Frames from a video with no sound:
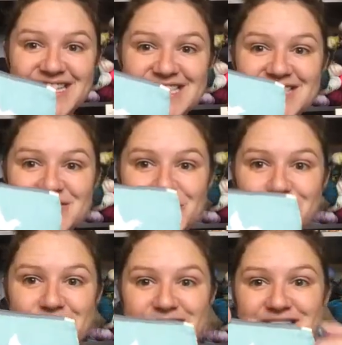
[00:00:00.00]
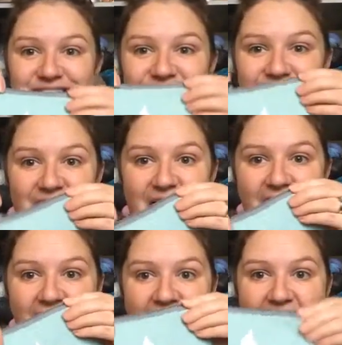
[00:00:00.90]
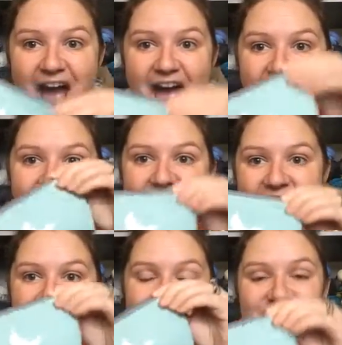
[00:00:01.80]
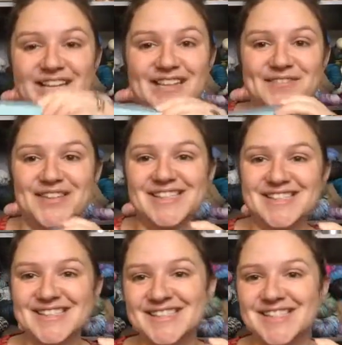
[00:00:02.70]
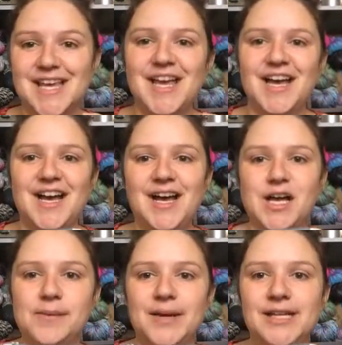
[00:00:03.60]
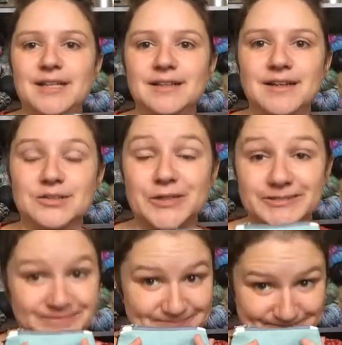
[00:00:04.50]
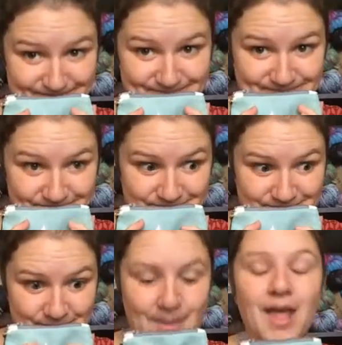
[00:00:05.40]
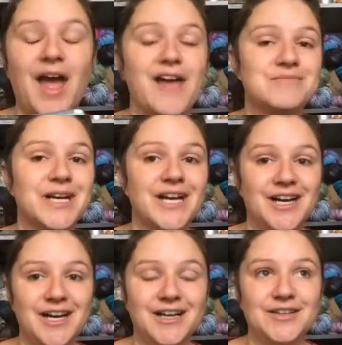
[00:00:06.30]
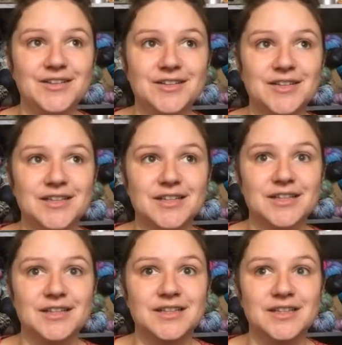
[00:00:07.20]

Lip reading: this adorable little thing. I love this. I need another one. I have my eye on,